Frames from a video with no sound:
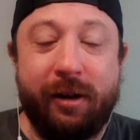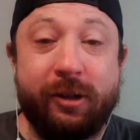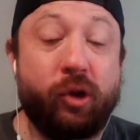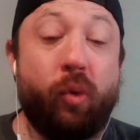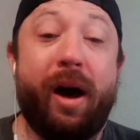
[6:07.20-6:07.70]

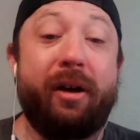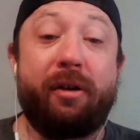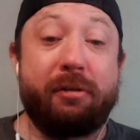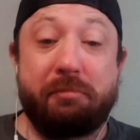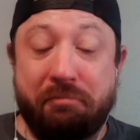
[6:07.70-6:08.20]
So
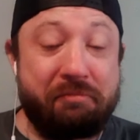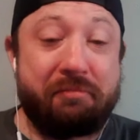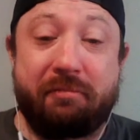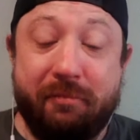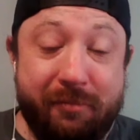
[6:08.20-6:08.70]
while
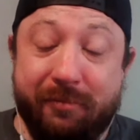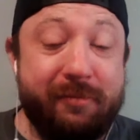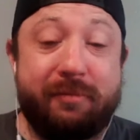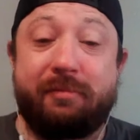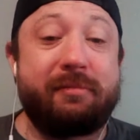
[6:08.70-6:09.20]

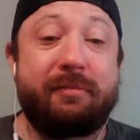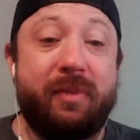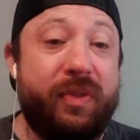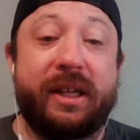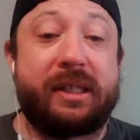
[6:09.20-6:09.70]

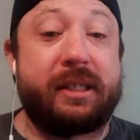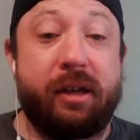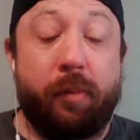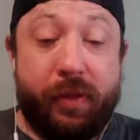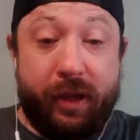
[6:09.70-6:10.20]
this is
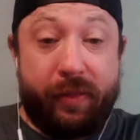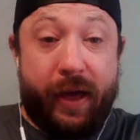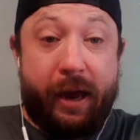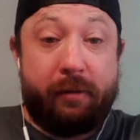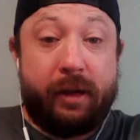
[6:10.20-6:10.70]
something
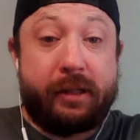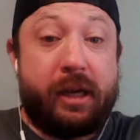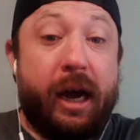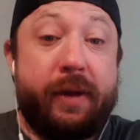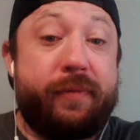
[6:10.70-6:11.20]
that is
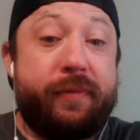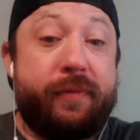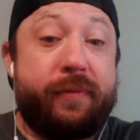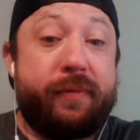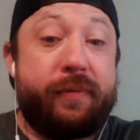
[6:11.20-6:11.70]
kind of a,
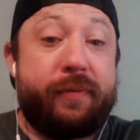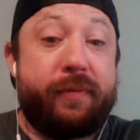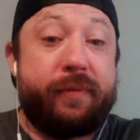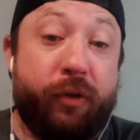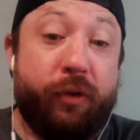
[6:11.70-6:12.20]

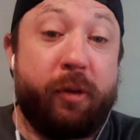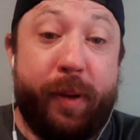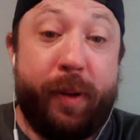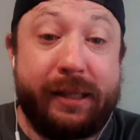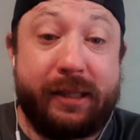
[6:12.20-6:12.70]
a
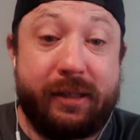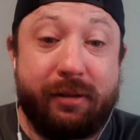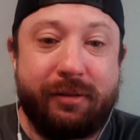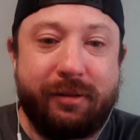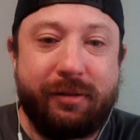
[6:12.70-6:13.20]
blast from the
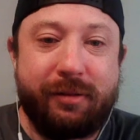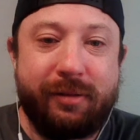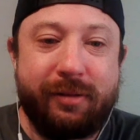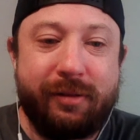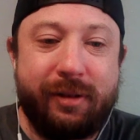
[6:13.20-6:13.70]
past,
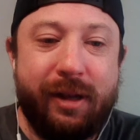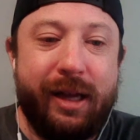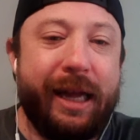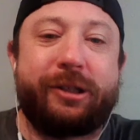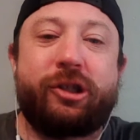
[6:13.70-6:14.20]

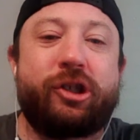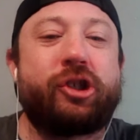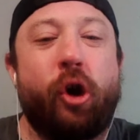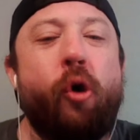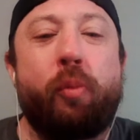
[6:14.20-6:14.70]

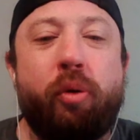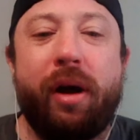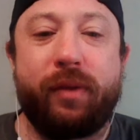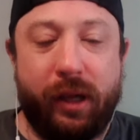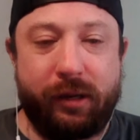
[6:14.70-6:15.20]
it's
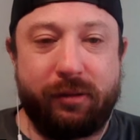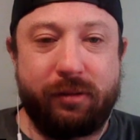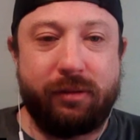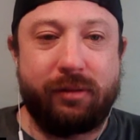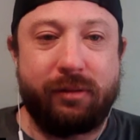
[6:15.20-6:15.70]
so prevalent.